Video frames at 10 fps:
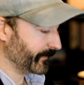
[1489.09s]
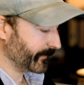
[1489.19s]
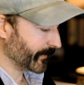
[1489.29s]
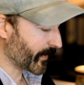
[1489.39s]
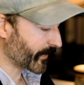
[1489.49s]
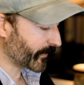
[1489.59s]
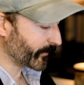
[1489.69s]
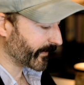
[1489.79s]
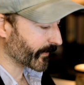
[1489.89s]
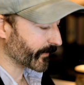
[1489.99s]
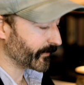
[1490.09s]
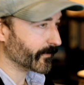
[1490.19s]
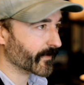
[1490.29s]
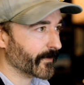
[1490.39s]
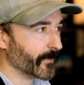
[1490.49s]
model. We're going to do the
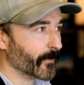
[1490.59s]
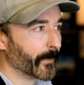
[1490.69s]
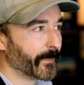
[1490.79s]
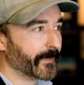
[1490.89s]
norm